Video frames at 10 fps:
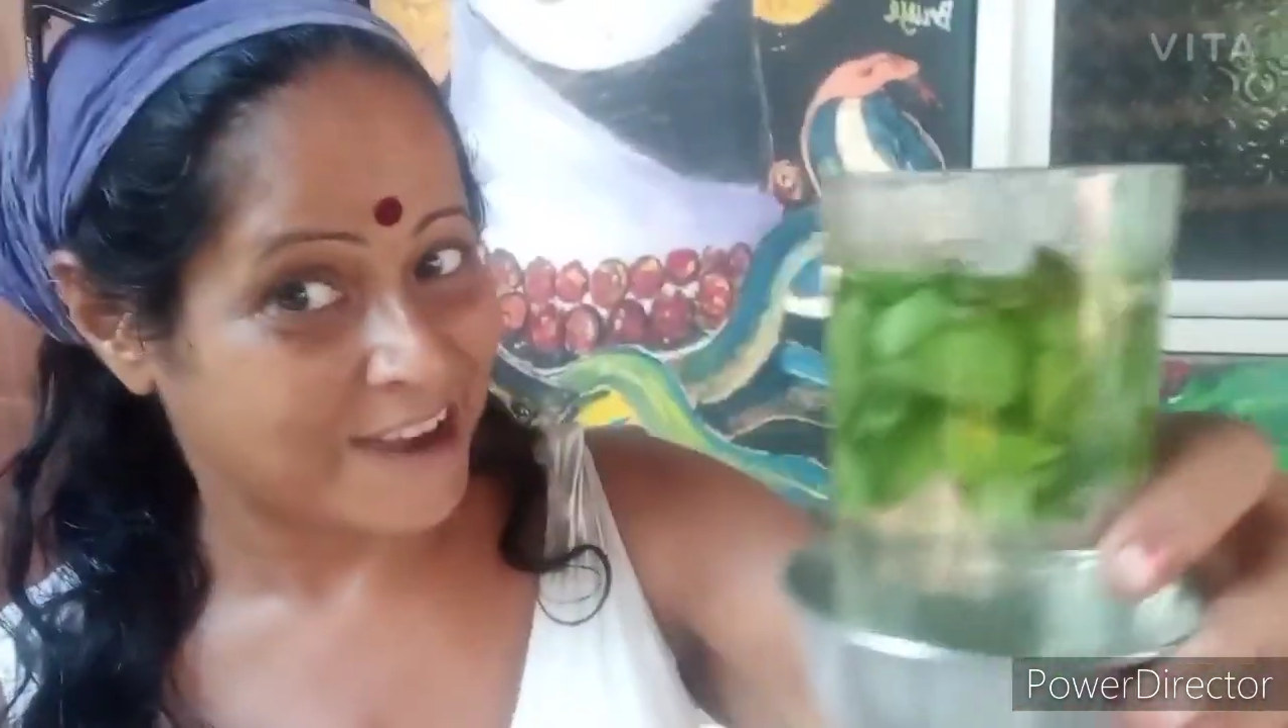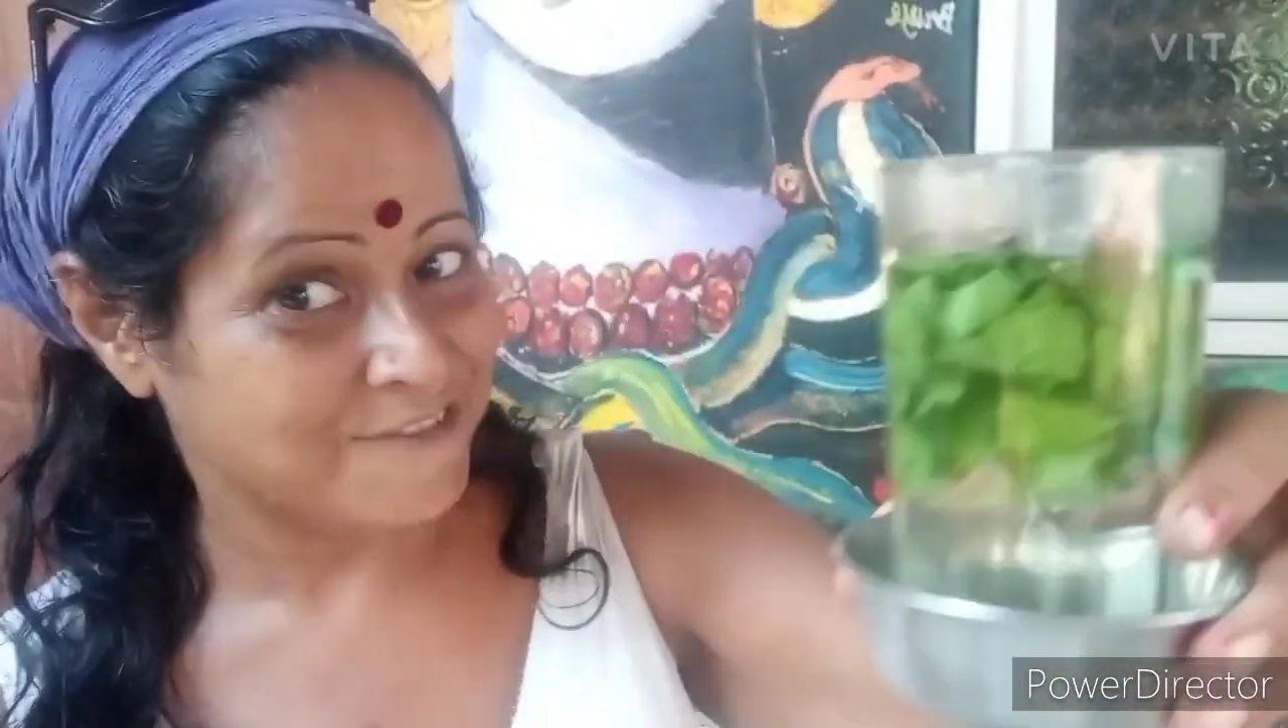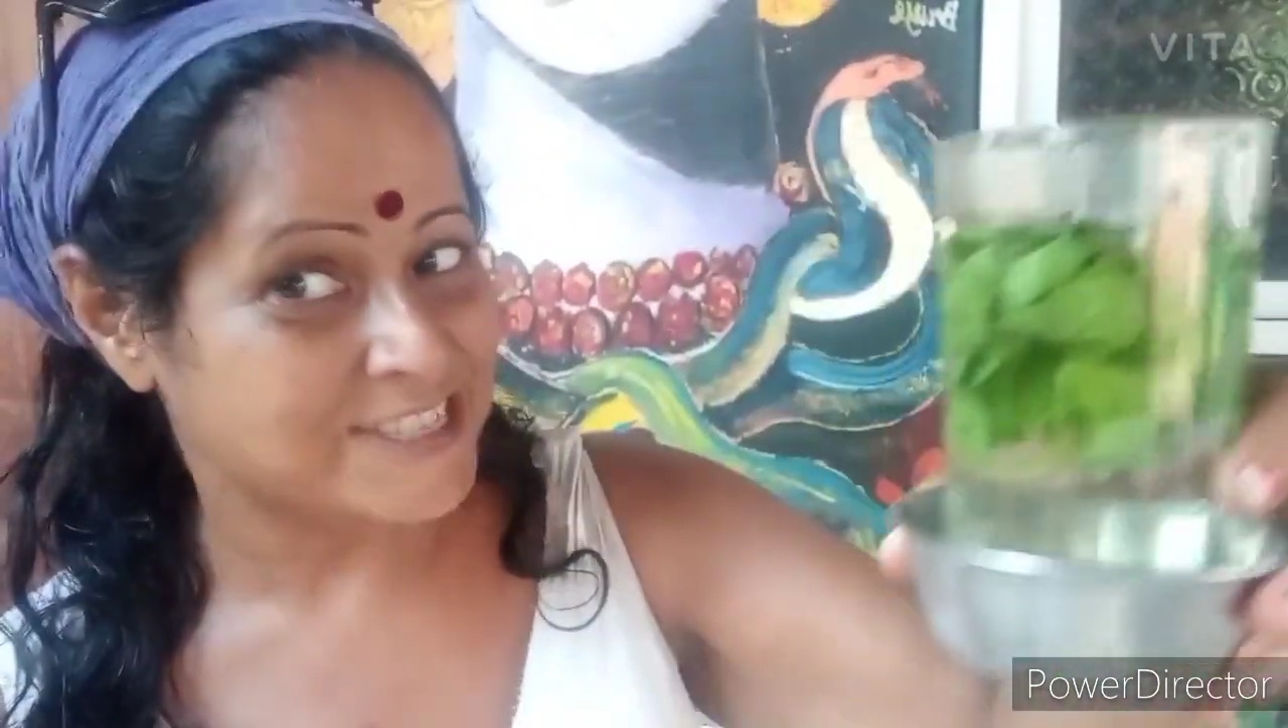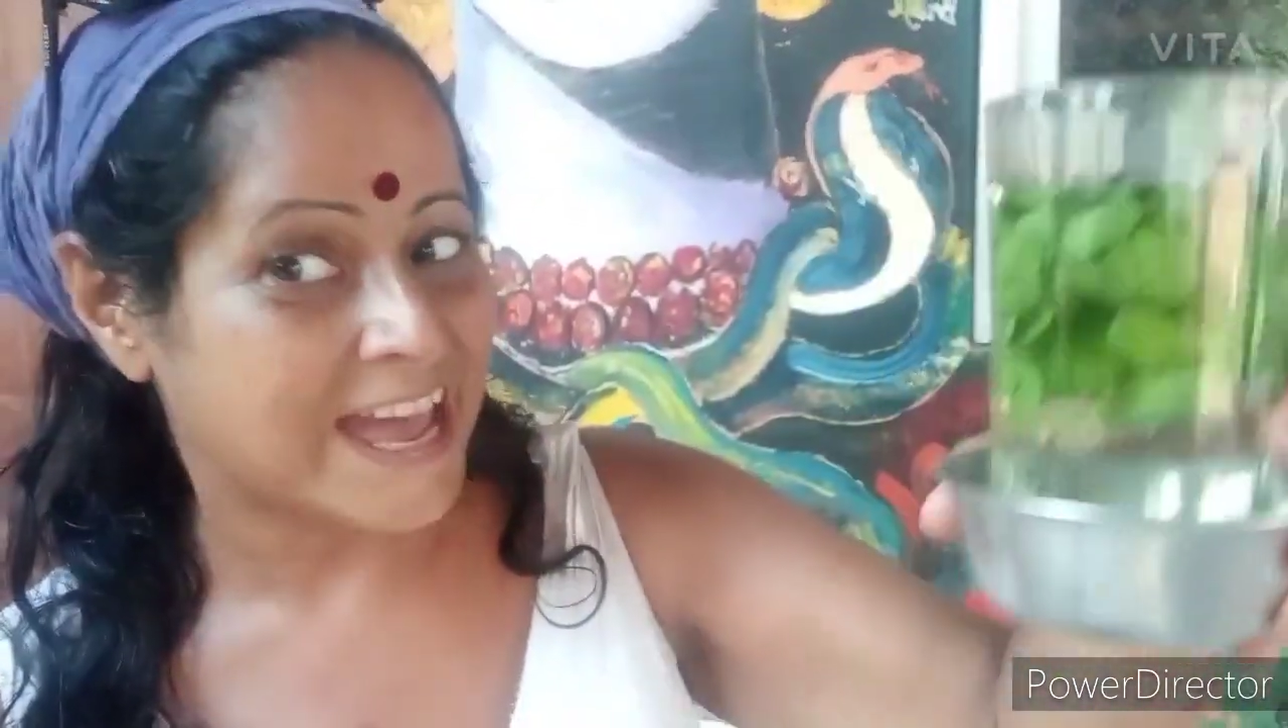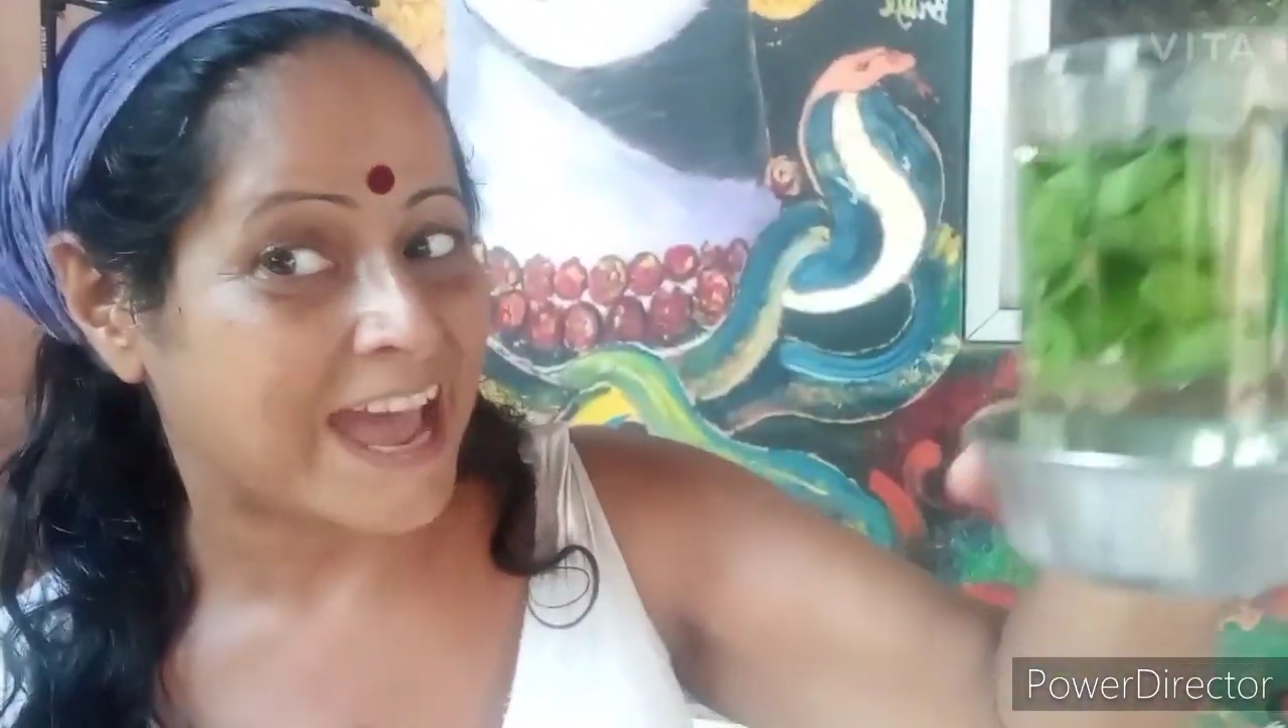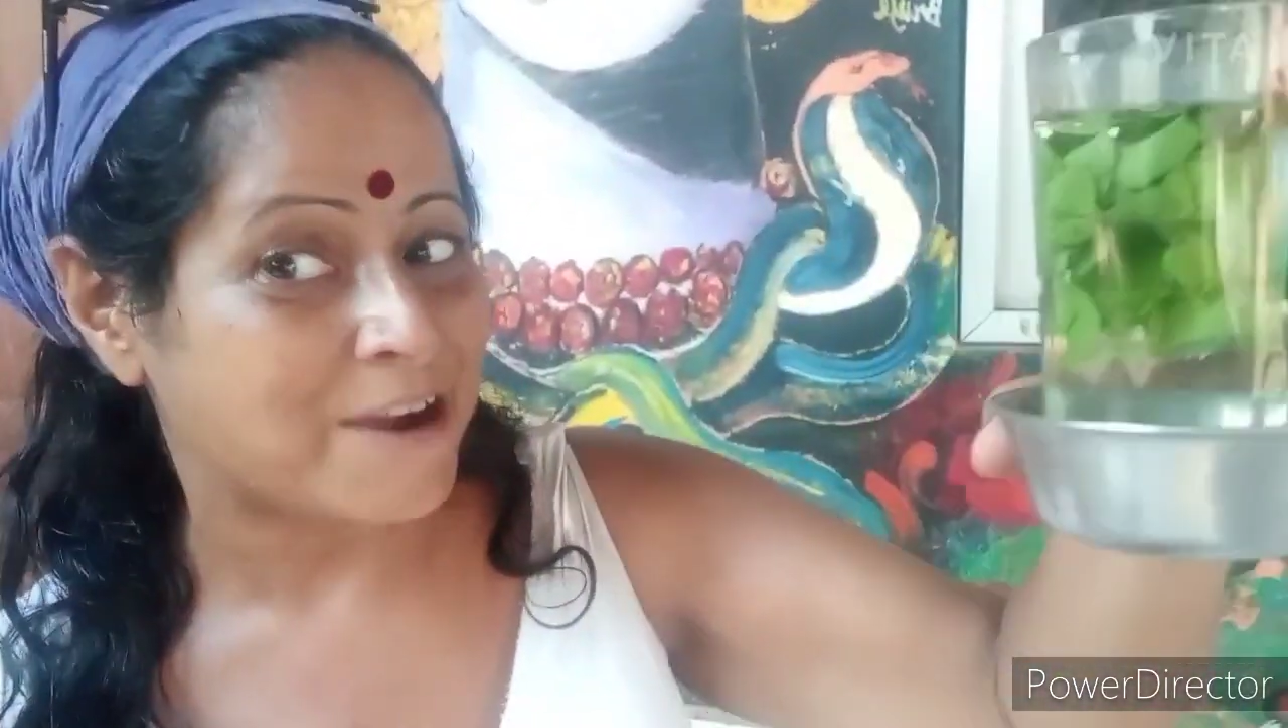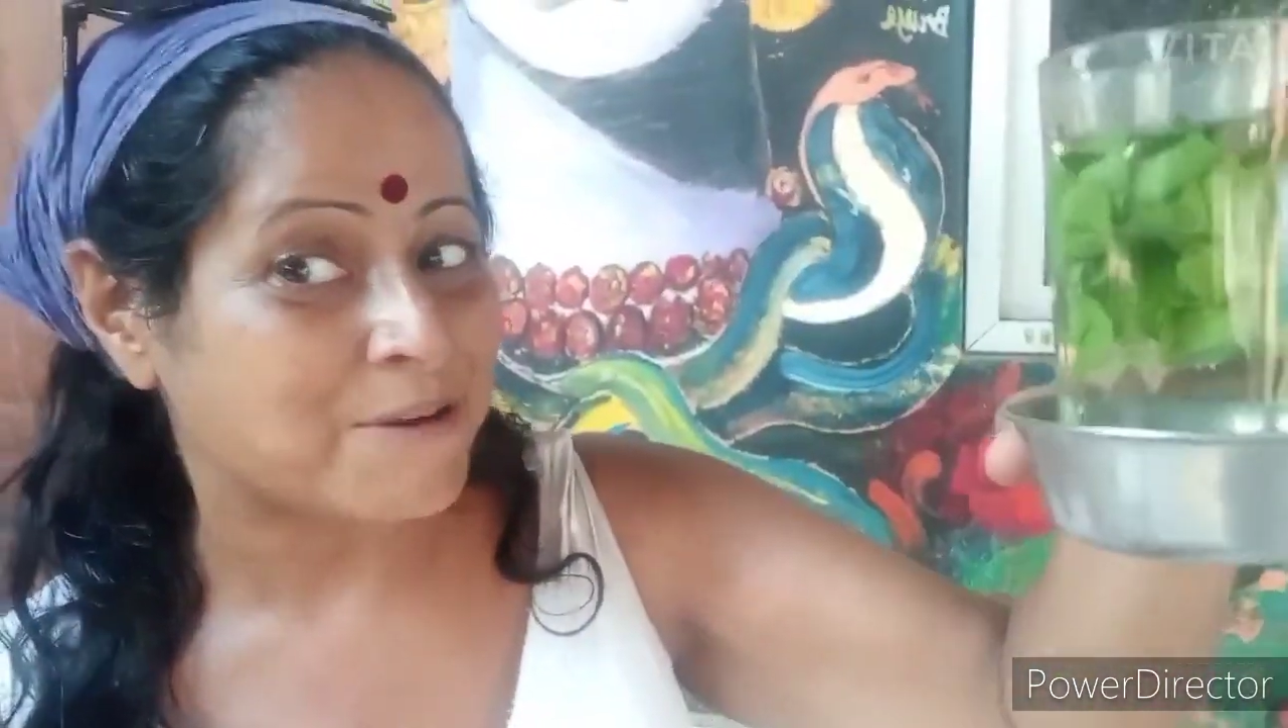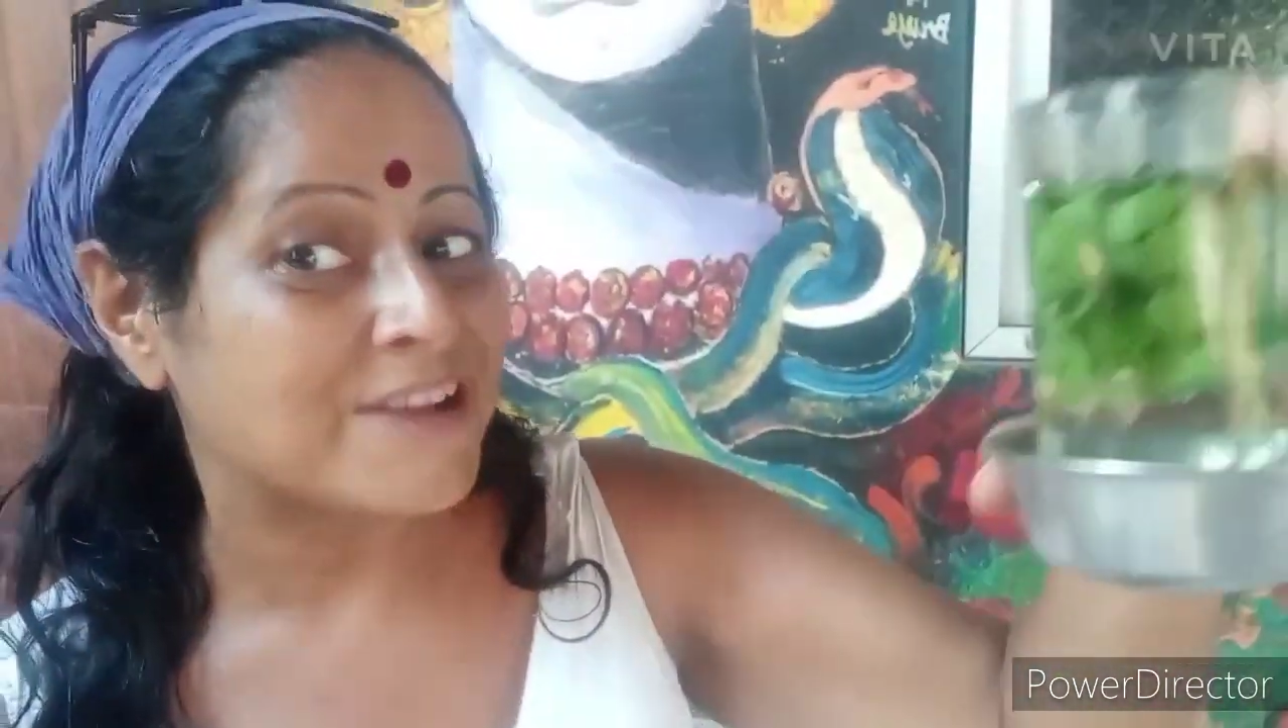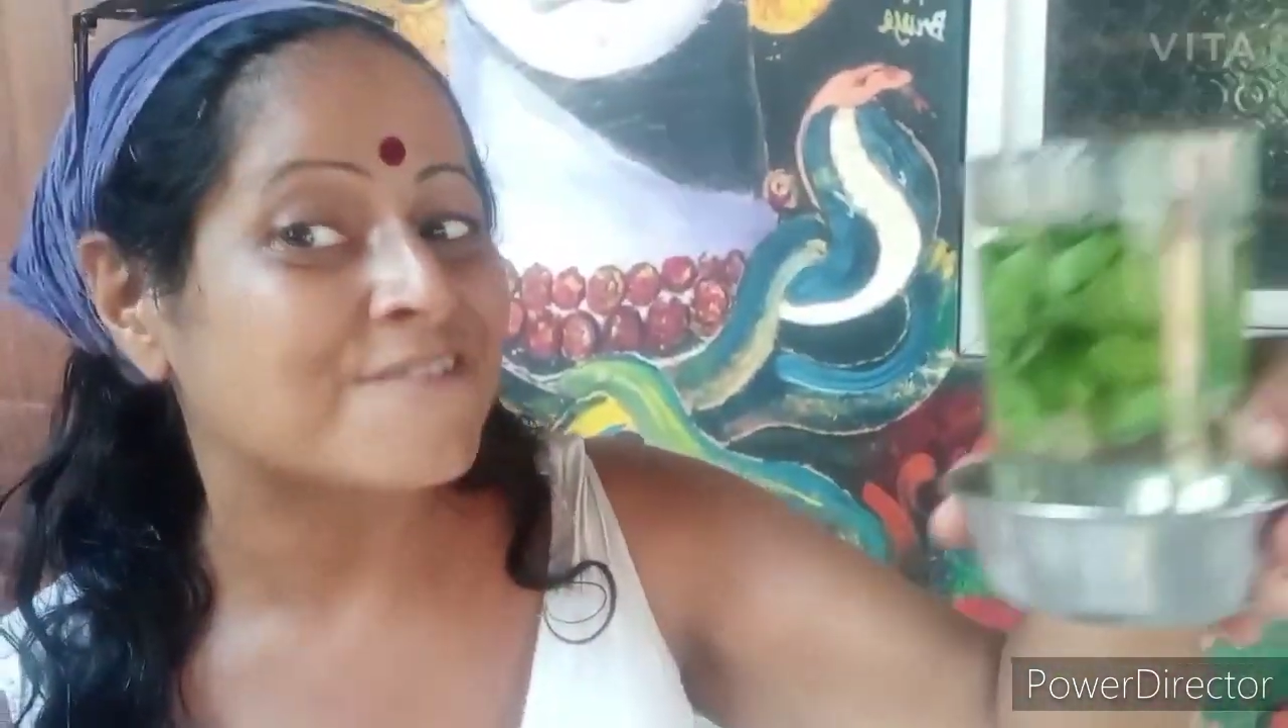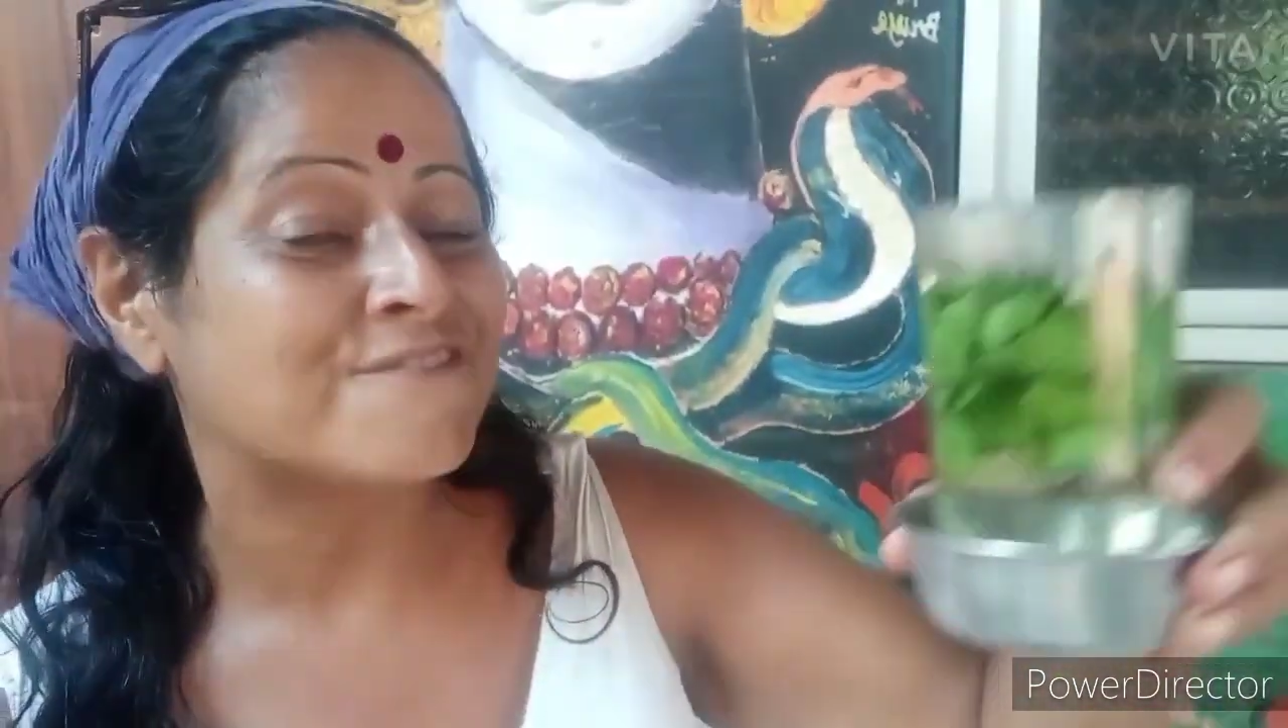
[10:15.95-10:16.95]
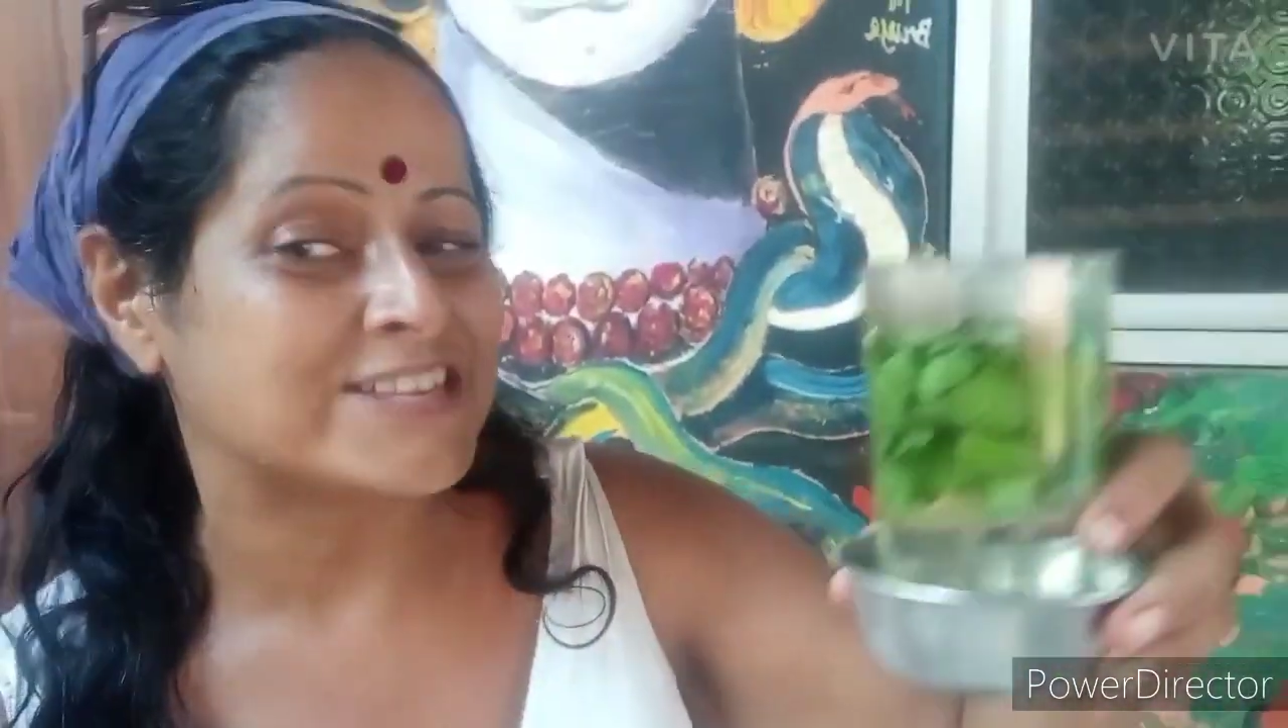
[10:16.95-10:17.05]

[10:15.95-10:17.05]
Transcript: after our